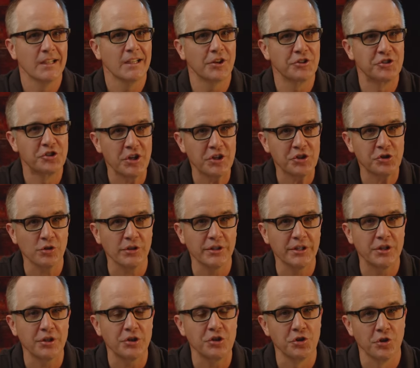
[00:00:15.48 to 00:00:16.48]

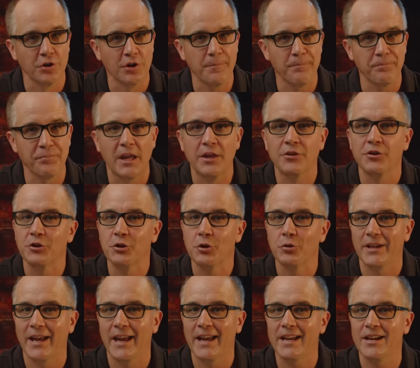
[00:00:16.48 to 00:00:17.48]
Additionally, Europe and the
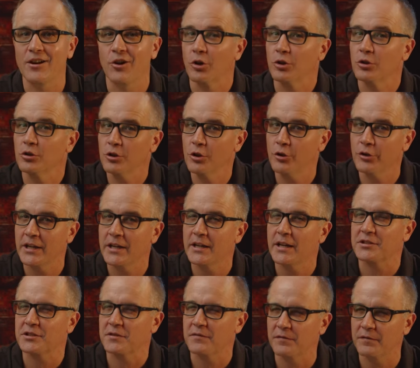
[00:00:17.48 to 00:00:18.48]
UK are looking
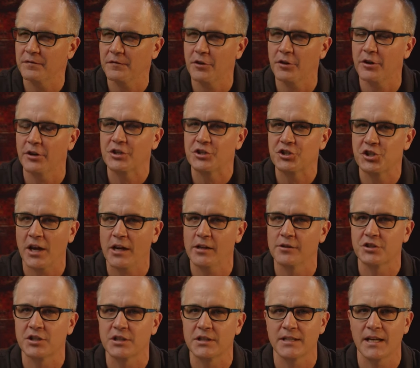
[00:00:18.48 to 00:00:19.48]
at some very
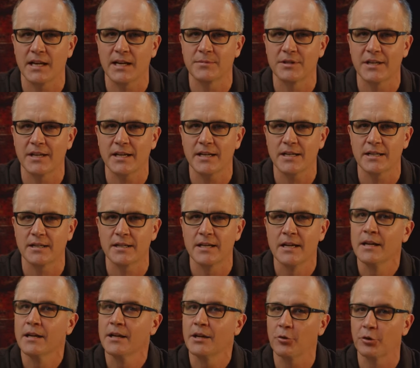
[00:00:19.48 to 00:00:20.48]
challenging times ahead
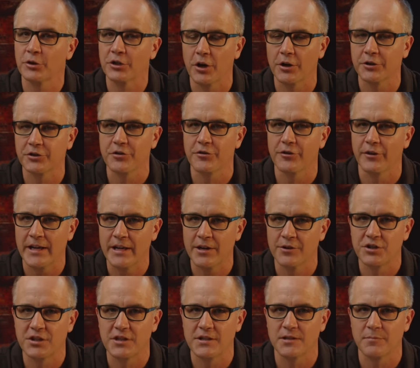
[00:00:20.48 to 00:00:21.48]
in regard to their
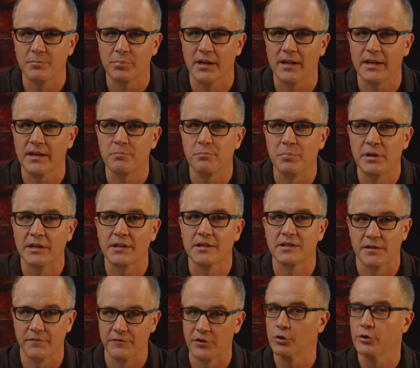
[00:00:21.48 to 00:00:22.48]
energy supply being
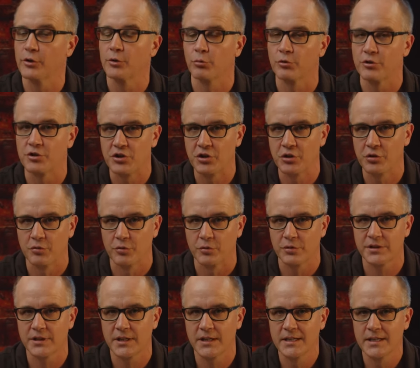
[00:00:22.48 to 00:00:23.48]
severely
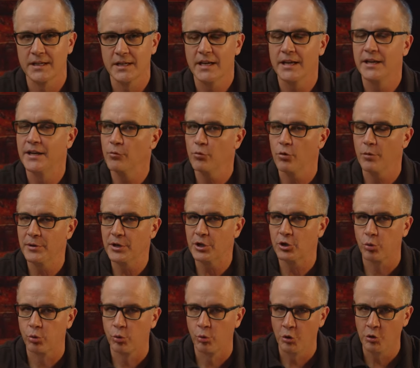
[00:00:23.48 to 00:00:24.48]
reduced. And it will be
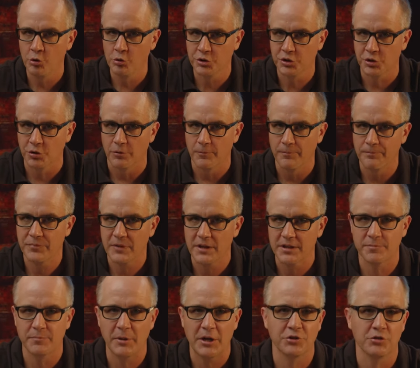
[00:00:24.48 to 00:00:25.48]
crucial,
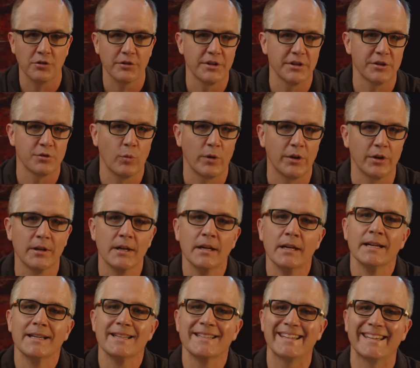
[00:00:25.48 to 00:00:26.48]
especially this winter,
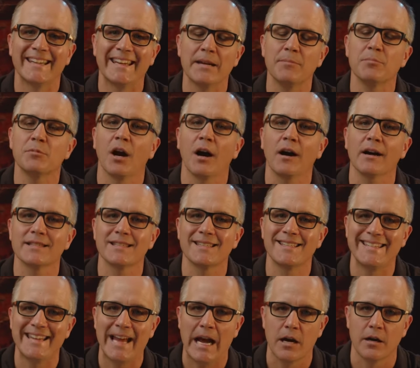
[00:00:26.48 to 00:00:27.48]
to keep costs
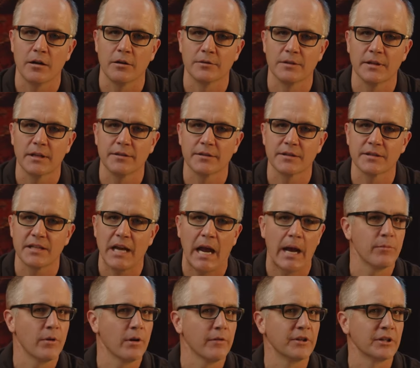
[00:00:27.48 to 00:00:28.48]
down in this
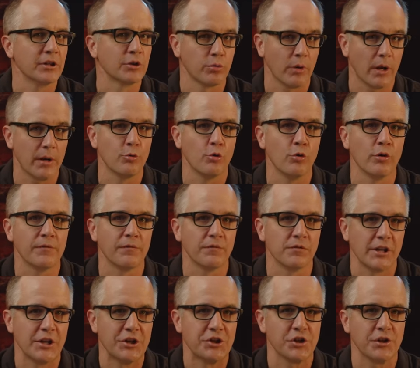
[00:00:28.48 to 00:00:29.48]
time of incredible
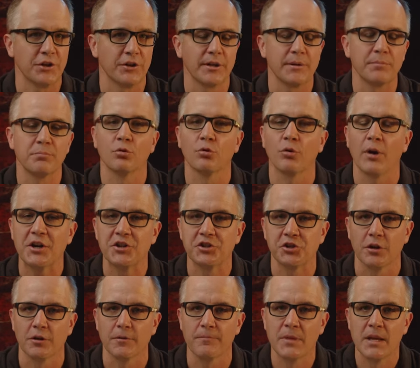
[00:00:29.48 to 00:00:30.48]
inflationary
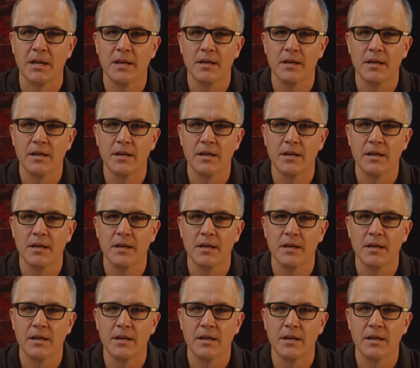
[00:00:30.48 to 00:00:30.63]
pressure.